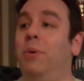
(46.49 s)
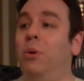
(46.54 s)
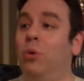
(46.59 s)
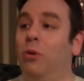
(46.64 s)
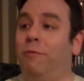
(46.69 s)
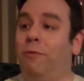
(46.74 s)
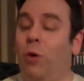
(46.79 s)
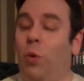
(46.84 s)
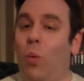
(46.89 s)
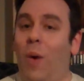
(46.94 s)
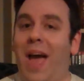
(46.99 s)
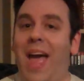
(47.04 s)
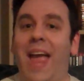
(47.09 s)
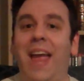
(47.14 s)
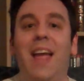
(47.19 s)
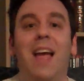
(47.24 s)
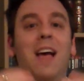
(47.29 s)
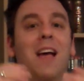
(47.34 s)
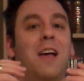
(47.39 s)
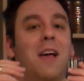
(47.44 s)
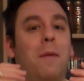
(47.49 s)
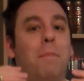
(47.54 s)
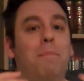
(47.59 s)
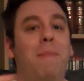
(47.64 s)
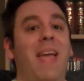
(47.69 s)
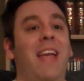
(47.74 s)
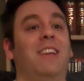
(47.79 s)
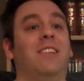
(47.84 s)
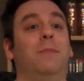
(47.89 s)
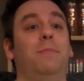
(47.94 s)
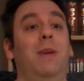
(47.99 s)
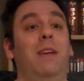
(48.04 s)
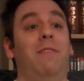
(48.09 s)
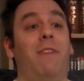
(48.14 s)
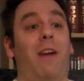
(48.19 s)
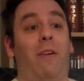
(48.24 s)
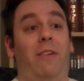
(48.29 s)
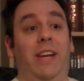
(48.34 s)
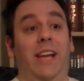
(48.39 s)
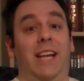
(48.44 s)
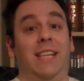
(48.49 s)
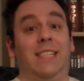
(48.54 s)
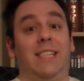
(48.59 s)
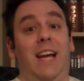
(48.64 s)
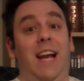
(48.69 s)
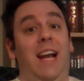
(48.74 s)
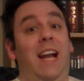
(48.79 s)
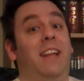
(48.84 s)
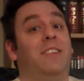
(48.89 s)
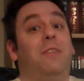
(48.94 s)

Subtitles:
beautiful way makes me very excited.